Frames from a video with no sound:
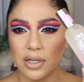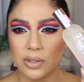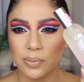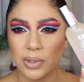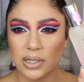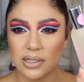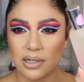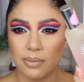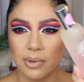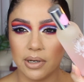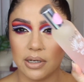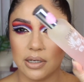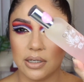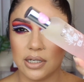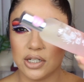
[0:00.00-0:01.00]
This one is
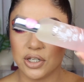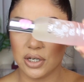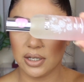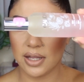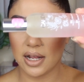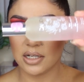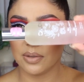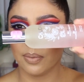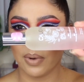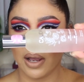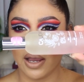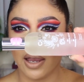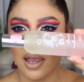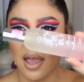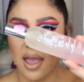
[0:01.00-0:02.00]
limited edition, that's
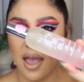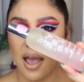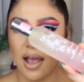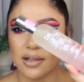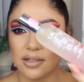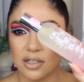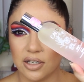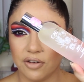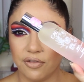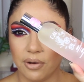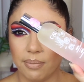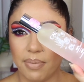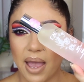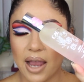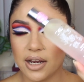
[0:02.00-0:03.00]
why it has a
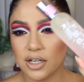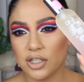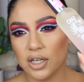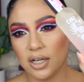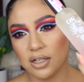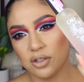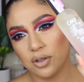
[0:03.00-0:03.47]
different packaging.